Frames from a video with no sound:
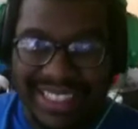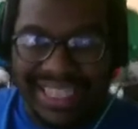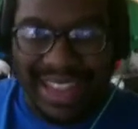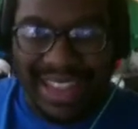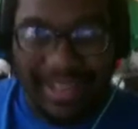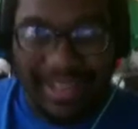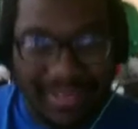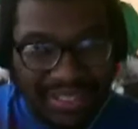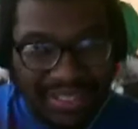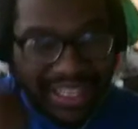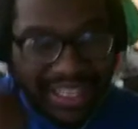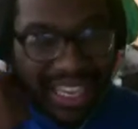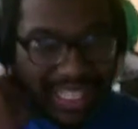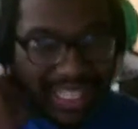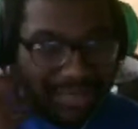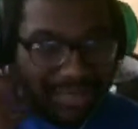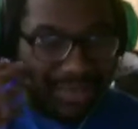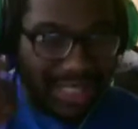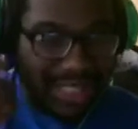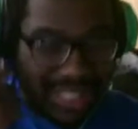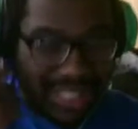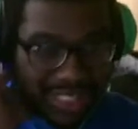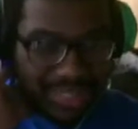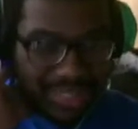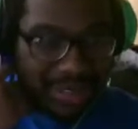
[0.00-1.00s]
definitely has
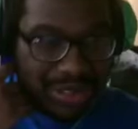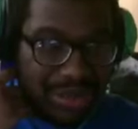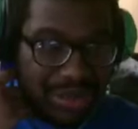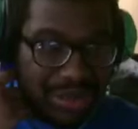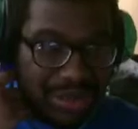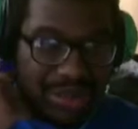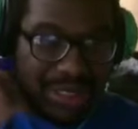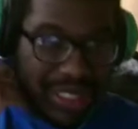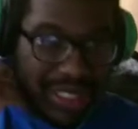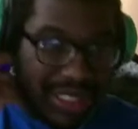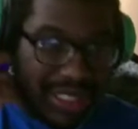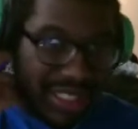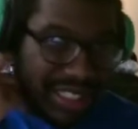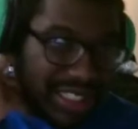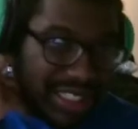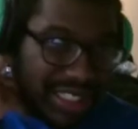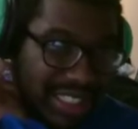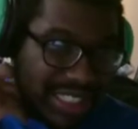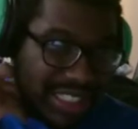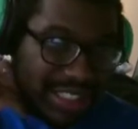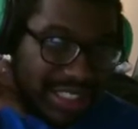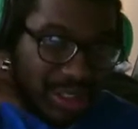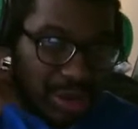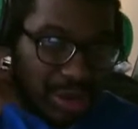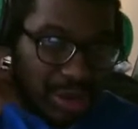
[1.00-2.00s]
potential
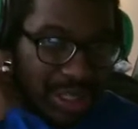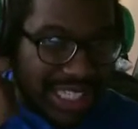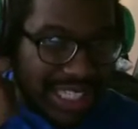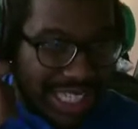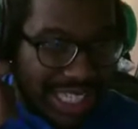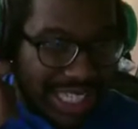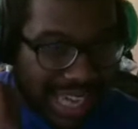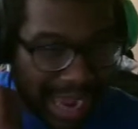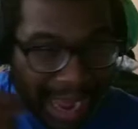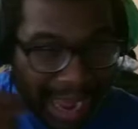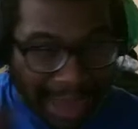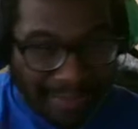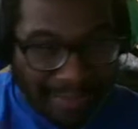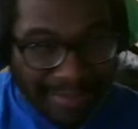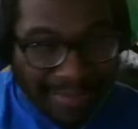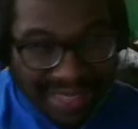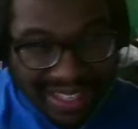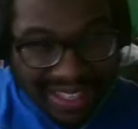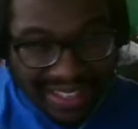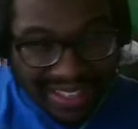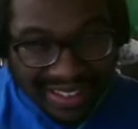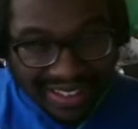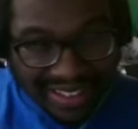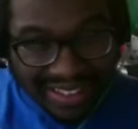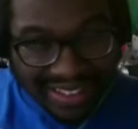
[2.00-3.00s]
because you could copy
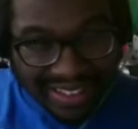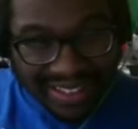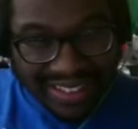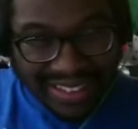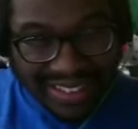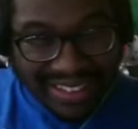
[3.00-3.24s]
it.